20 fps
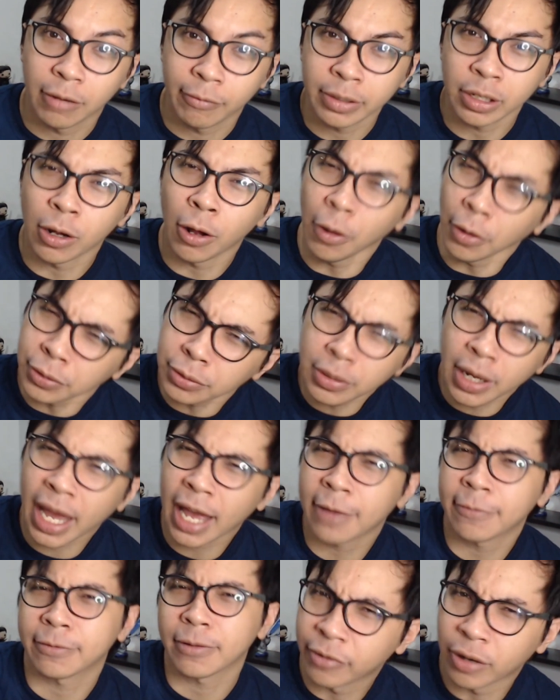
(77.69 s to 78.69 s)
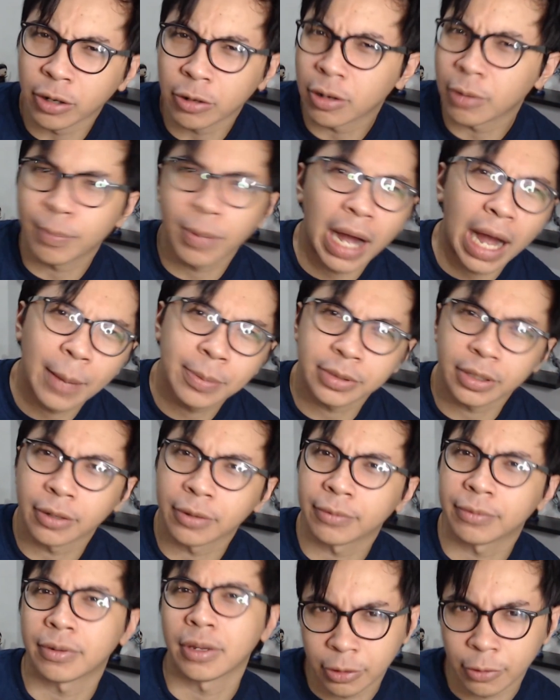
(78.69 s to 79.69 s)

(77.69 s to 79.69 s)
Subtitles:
we also have Funko Pops of